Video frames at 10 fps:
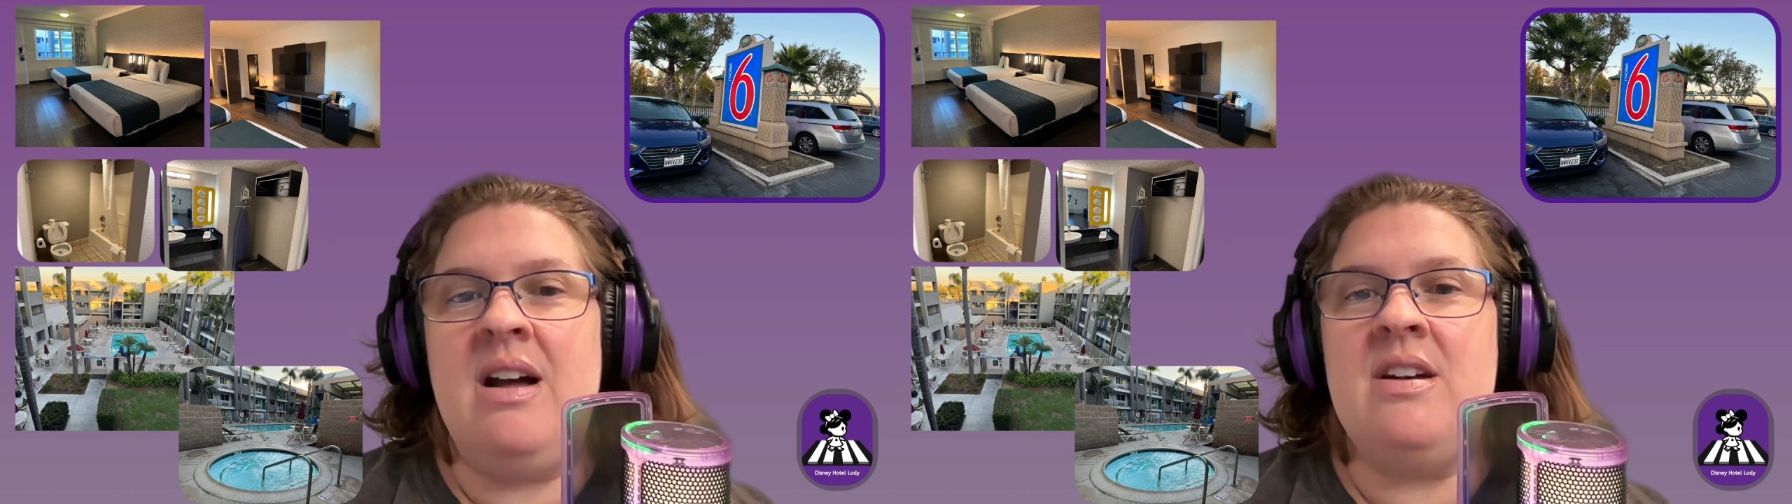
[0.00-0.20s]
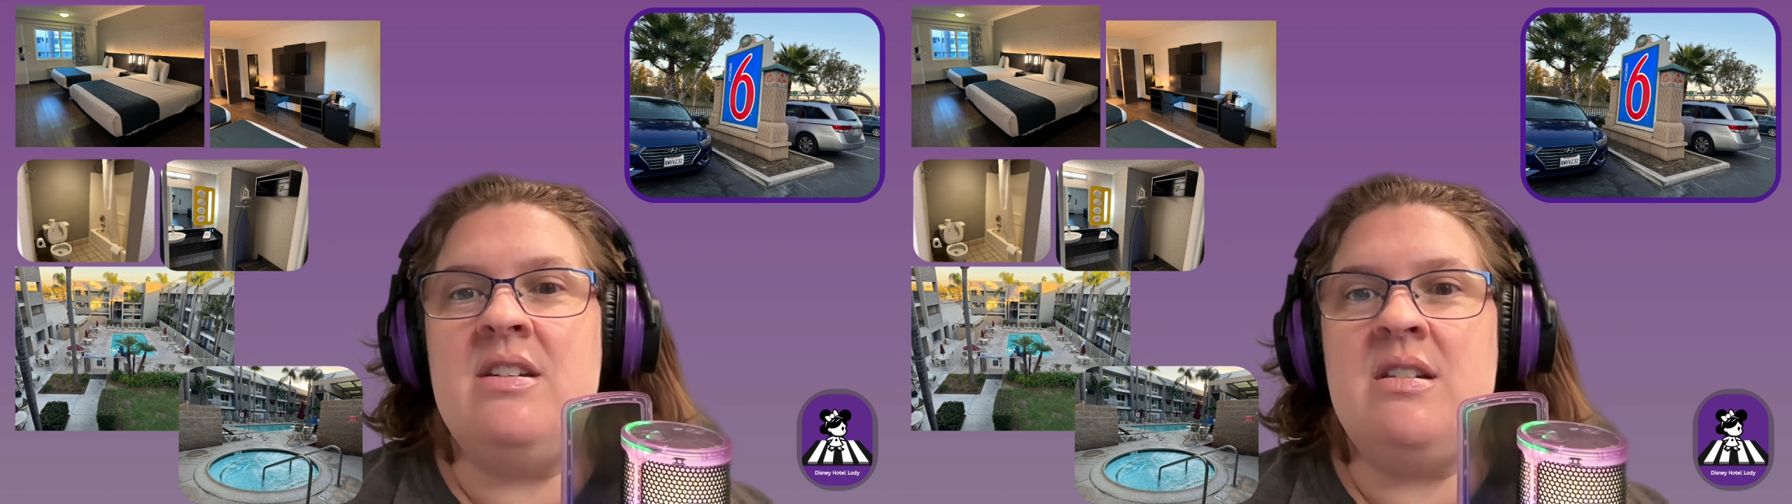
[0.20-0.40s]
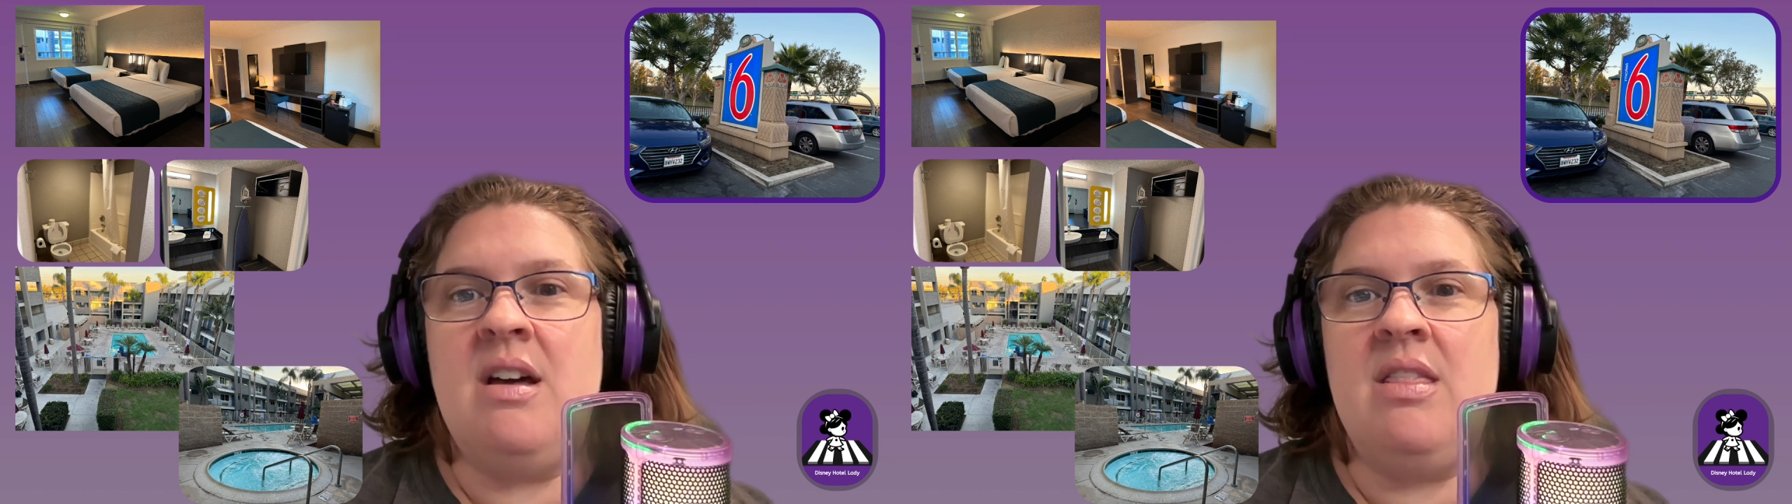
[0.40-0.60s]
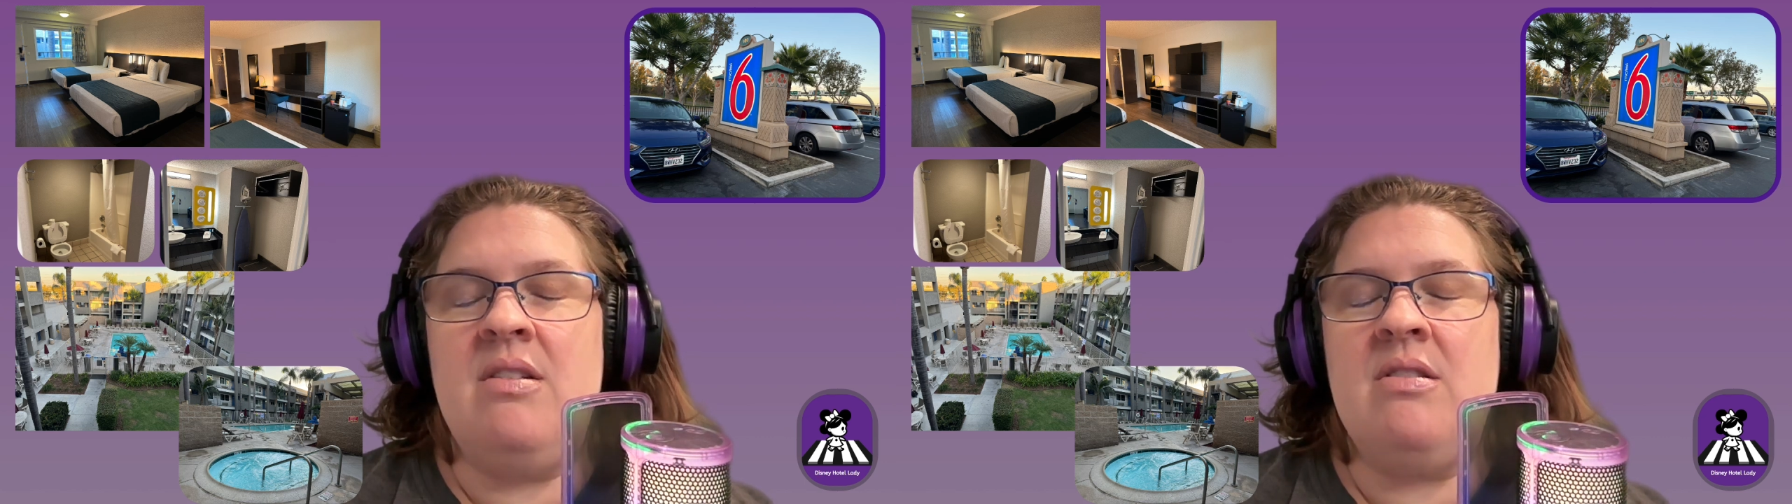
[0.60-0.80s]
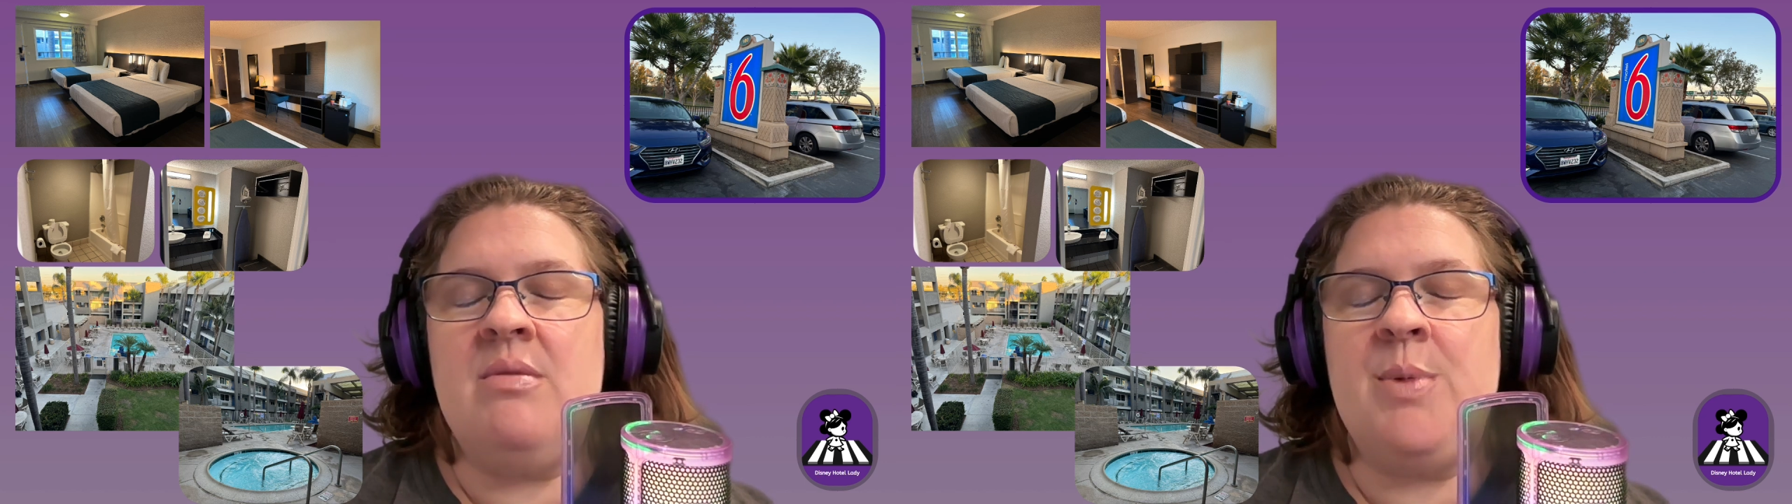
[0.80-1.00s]

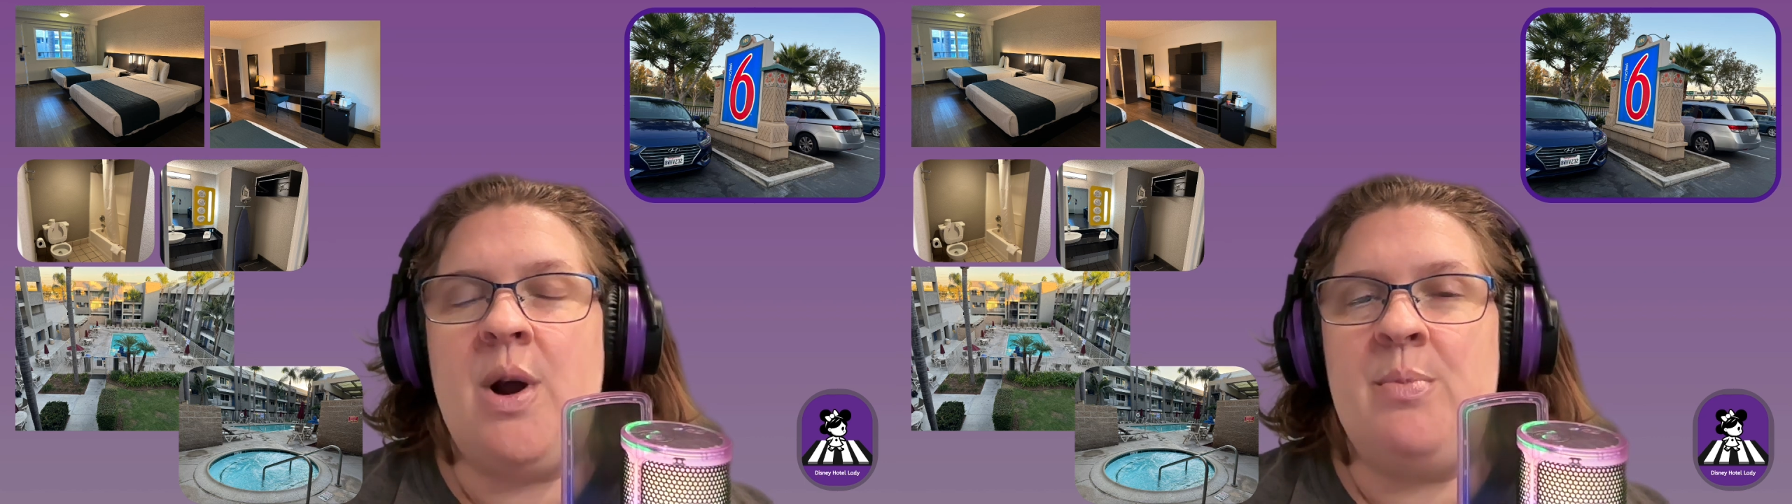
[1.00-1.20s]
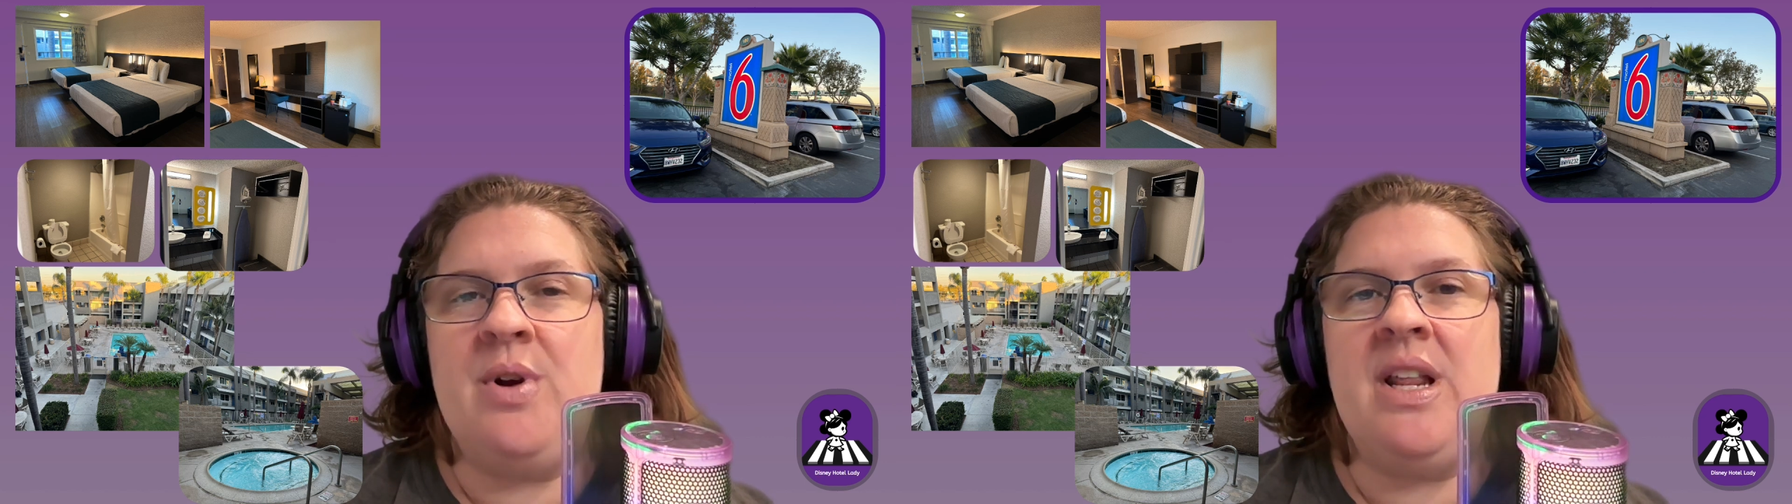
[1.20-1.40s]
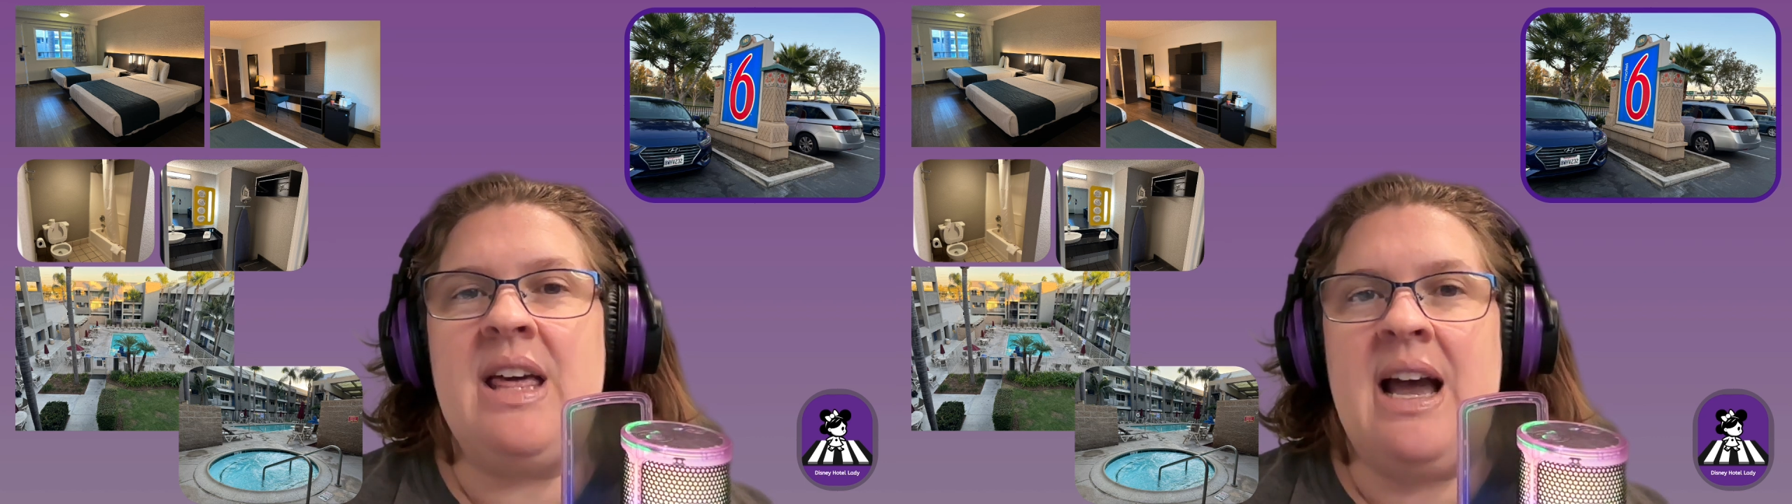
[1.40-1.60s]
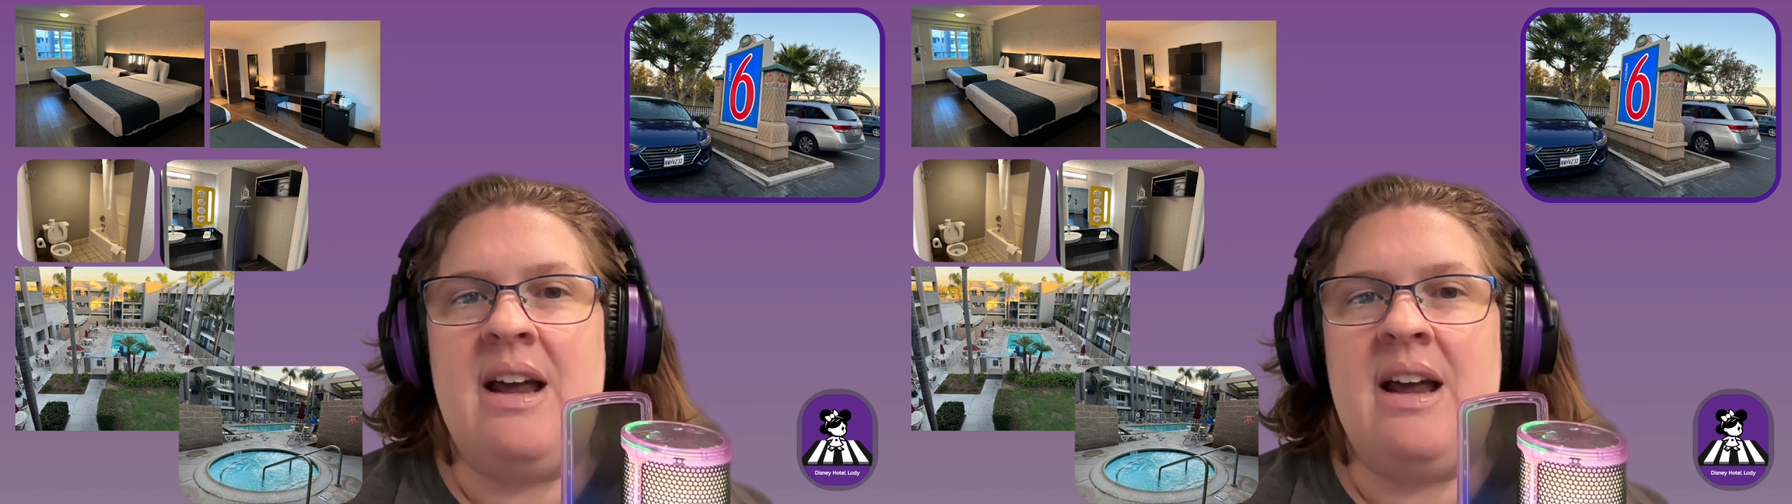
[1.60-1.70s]
another property that